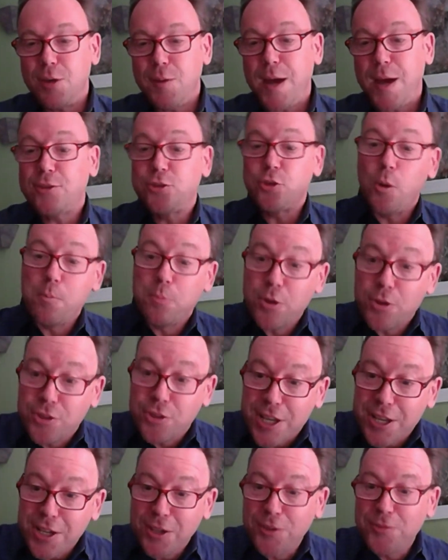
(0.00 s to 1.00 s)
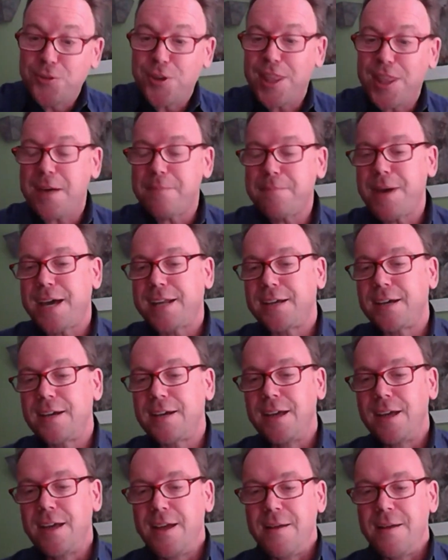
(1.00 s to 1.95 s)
US or Brazil, for that matter,